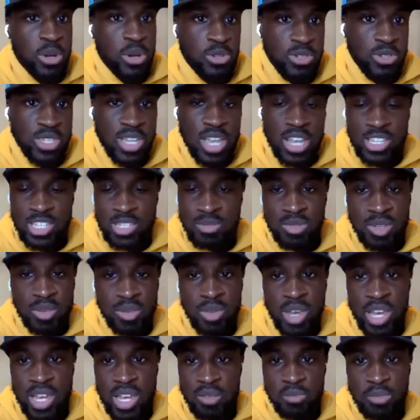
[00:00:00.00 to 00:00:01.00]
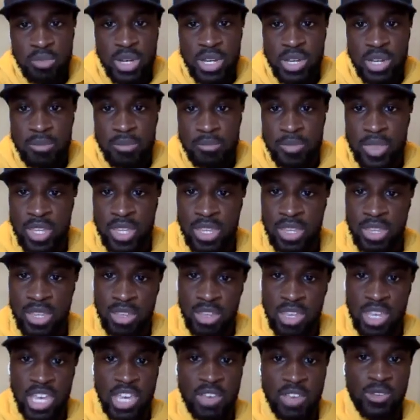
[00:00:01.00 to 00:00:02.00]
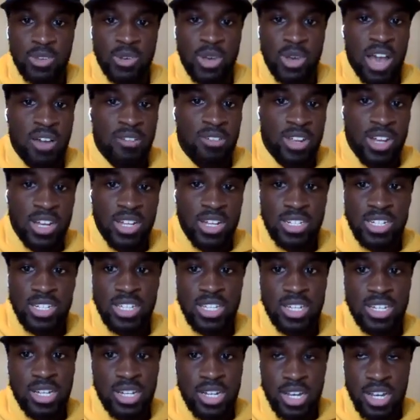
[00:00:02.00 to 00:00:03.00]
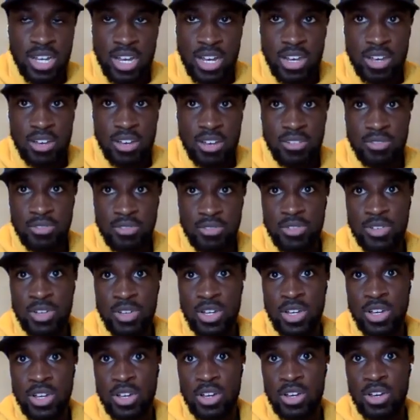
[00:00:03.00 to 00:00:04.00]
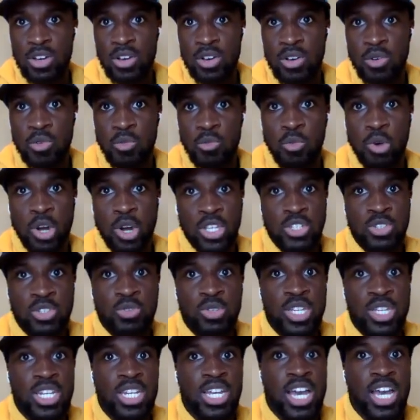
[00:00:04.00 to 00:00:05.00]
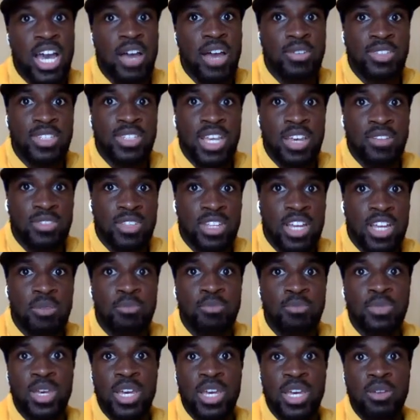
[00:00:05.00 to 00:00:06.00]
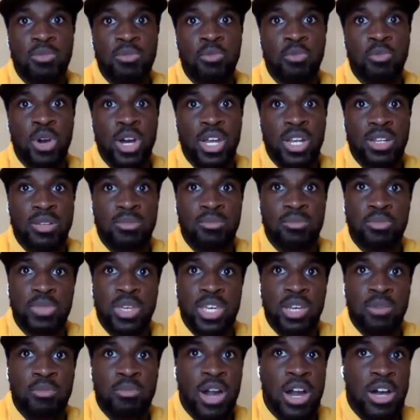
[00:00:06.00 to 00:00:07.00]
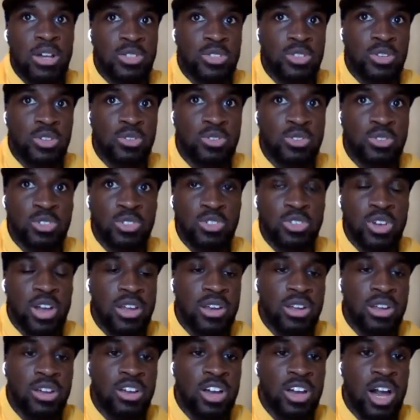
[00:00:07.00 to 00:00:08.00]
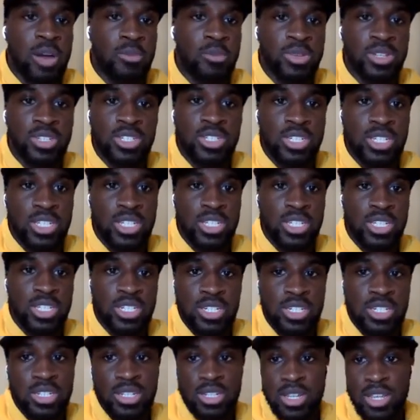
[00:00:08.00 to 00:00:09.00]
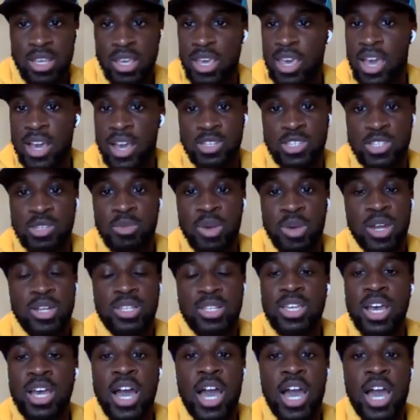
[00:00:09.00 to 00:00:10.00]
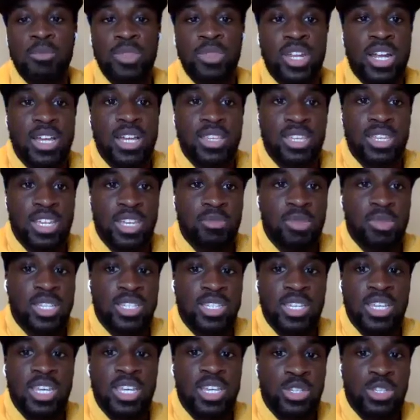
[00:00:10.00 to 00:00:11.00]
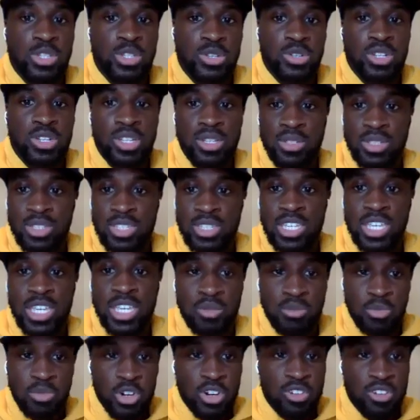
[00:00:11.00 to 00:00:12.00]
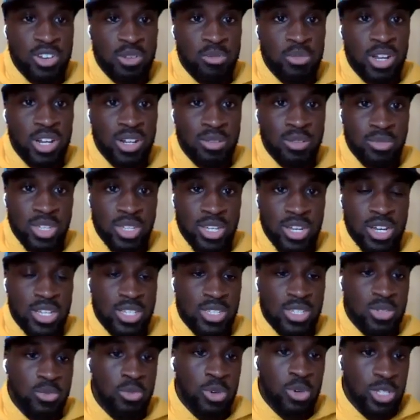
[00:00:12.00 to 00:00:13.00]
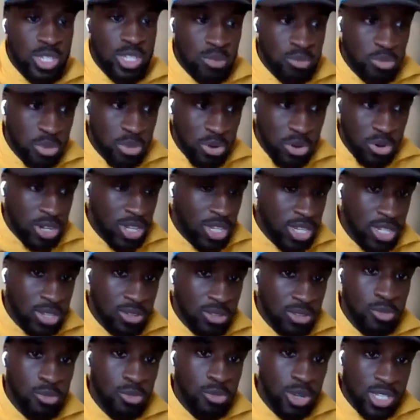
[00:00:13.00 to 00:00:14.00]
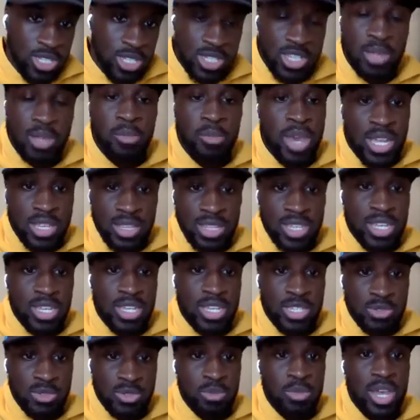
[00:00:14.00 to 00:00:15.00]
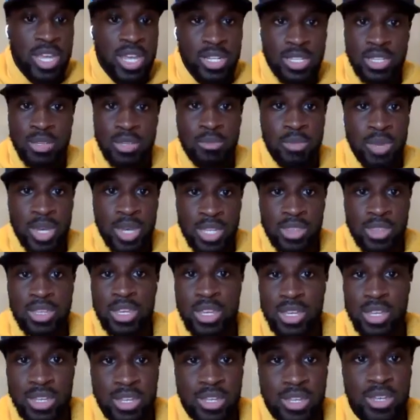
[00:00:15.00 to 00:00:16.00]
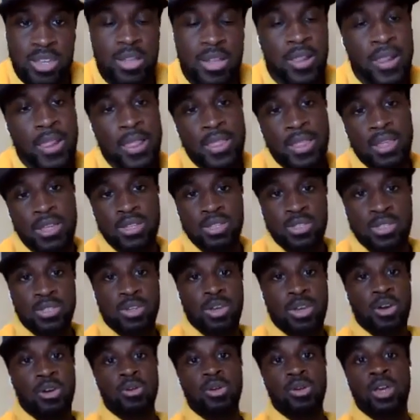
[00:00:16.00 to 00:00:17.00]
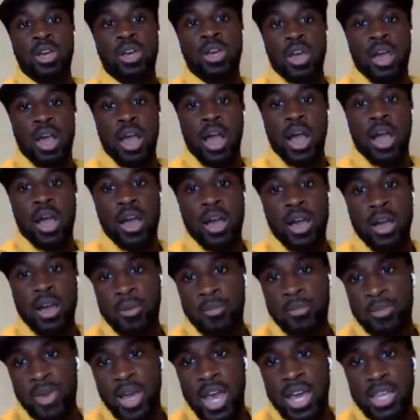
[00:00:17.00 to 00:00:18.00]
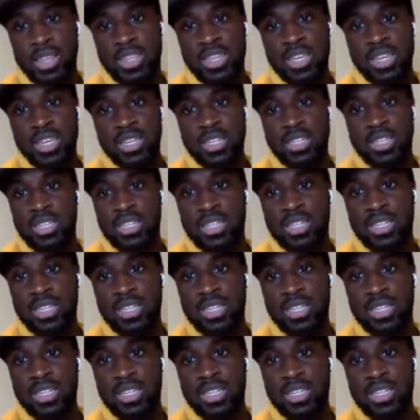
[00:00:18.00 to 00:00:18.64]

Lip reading: purchase has to be made. But if you have an idea of what you need to have saved up and what big milestones you're trying to accomplish in X amount of time, then I think it makes it easier to keep more of your money because what's important, what the main thing is remaining the main thing. So I think